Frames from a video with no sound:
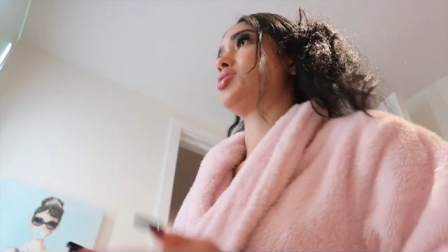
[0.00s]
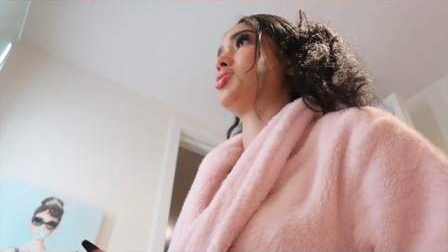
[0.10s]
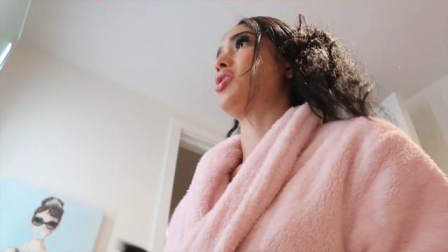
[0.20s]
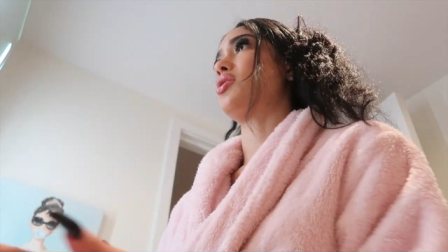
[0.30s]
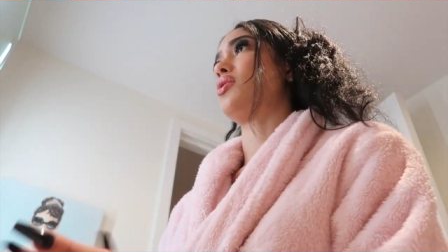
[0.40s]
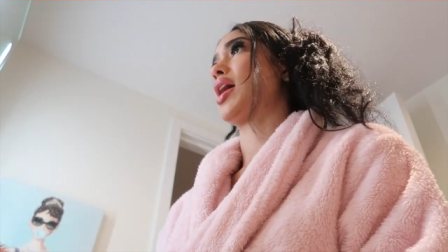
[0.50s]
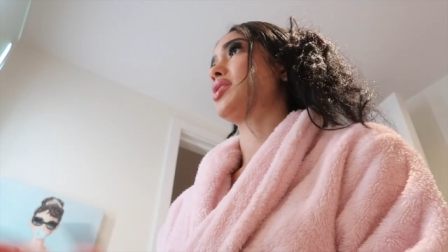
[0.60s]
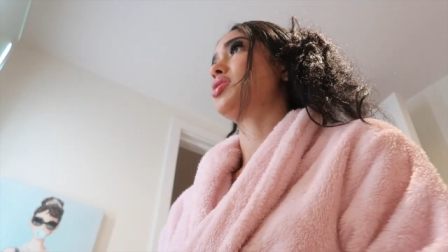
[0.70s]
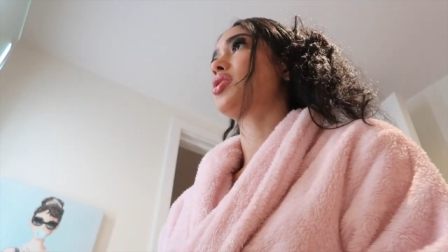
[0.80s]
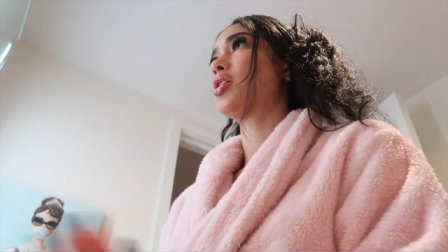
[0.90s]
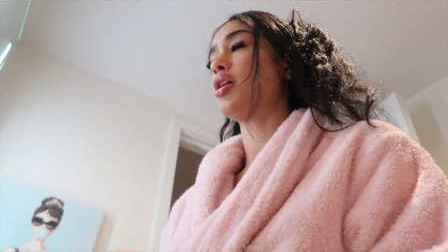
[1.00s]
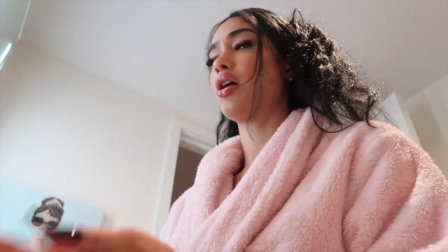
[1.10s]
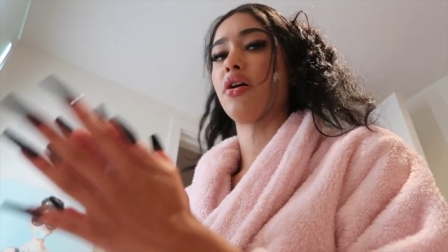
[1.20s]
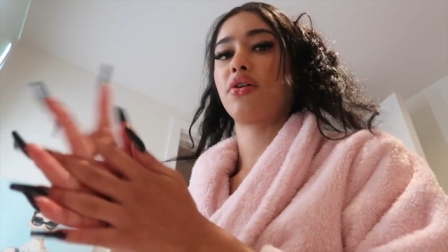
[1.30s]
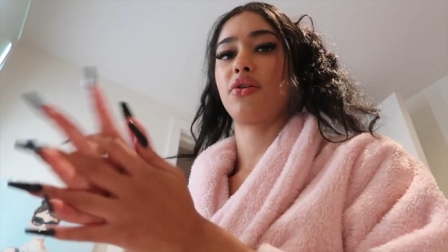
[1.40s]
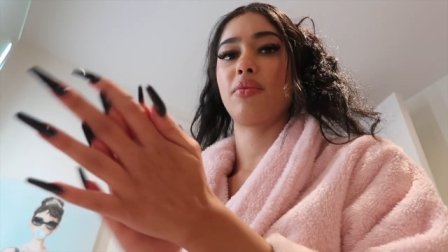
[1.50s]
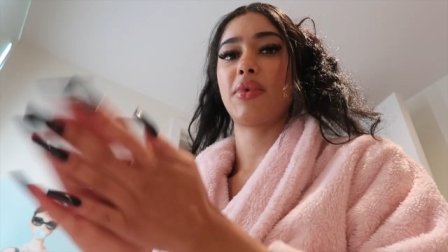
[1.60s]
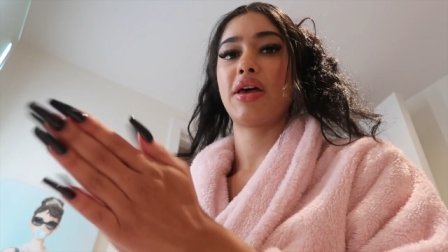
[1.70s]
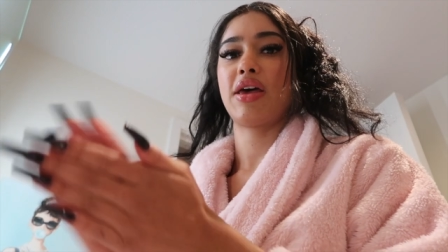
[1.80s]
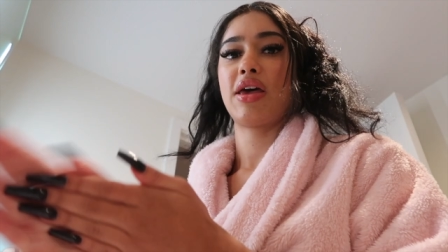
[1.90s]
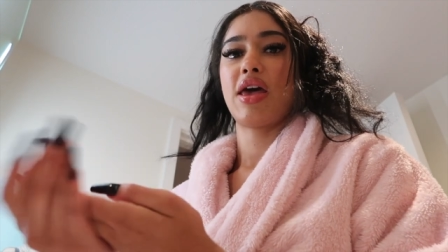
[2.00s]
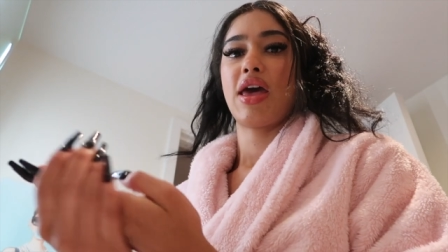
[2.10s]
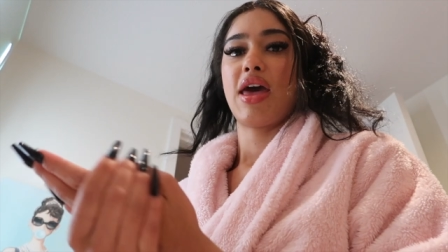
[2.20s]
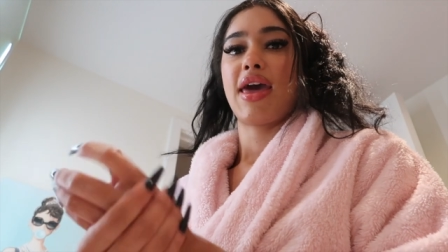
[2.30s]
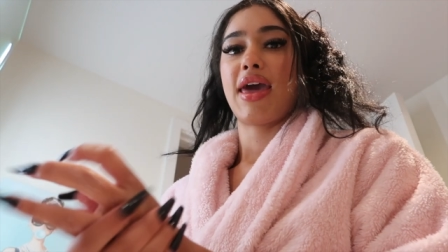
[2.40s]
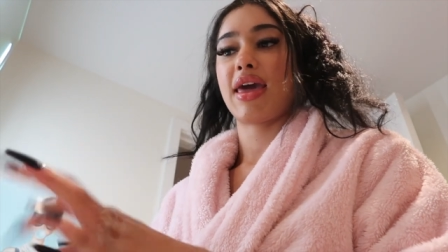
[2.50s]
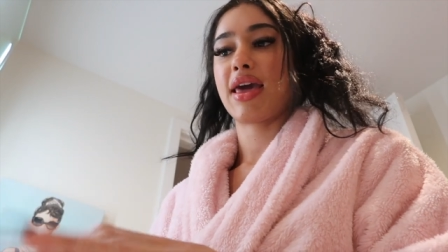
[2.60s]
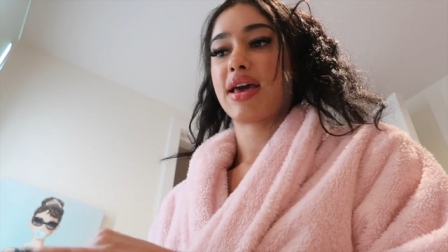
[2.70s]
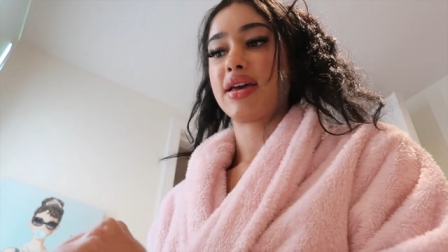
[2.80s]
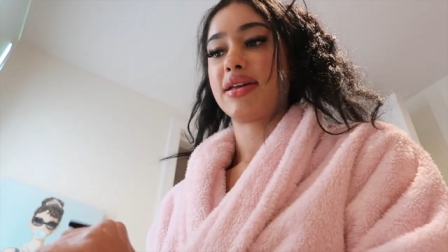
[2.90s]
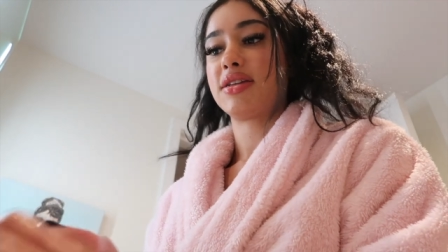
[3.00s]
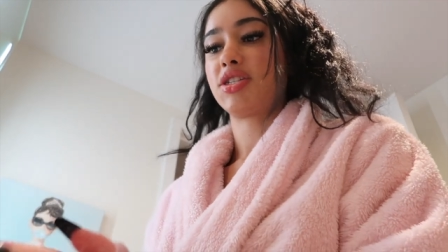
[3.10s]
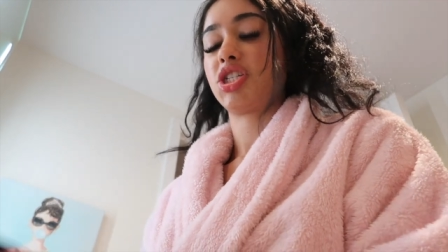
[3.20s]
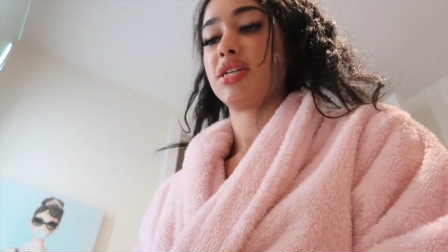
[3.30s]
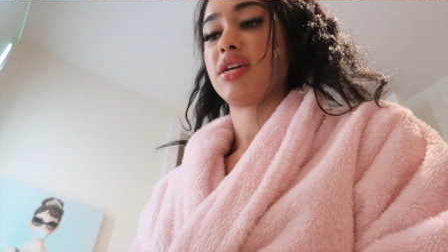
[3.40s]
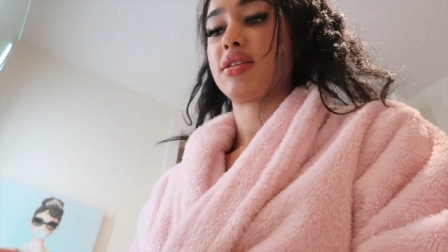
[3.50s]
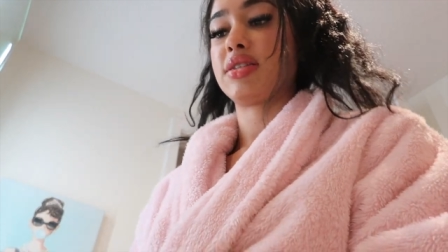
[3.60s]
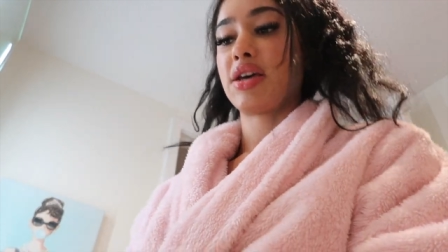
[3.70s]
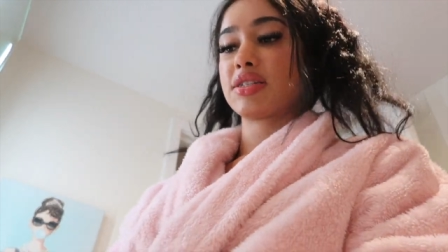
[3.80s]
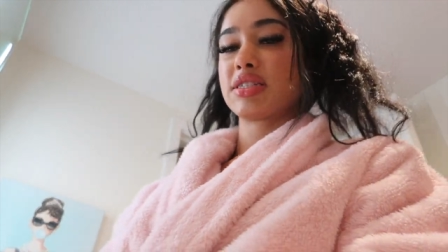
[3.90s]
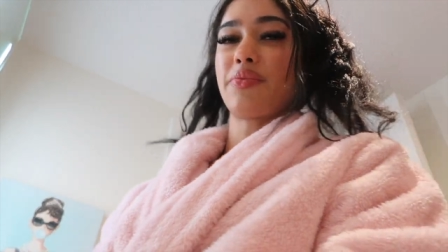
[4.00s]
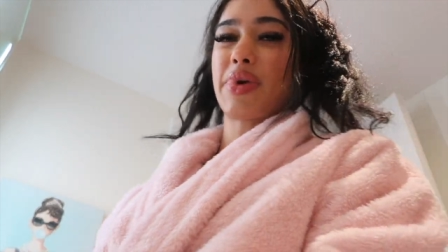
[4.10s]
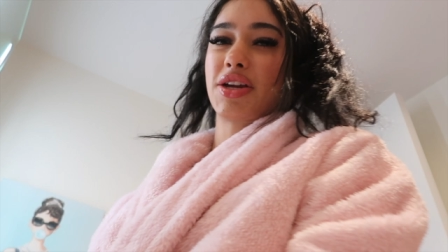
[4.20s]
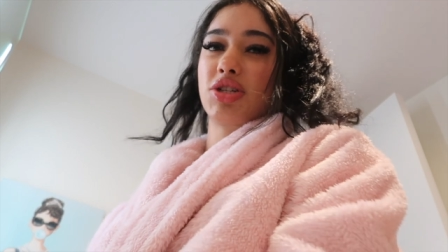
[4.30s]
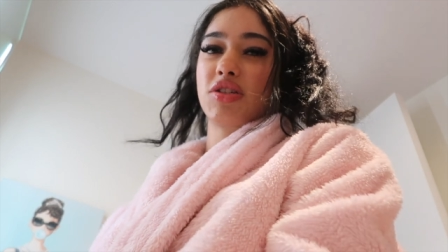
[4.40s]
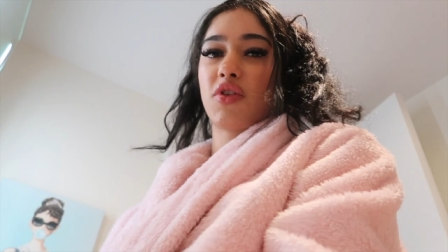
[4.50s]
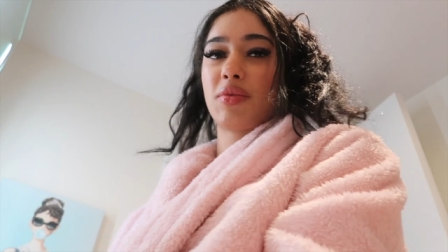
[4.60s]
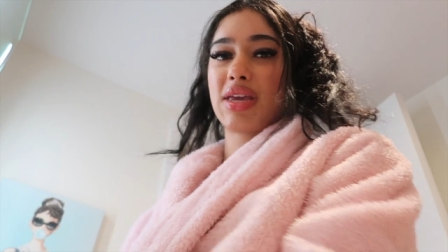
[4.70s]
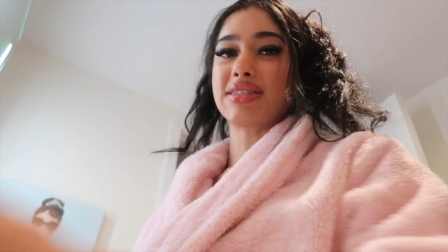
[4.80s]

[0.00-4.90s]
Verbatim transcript: So I took her home and she took some pictures for me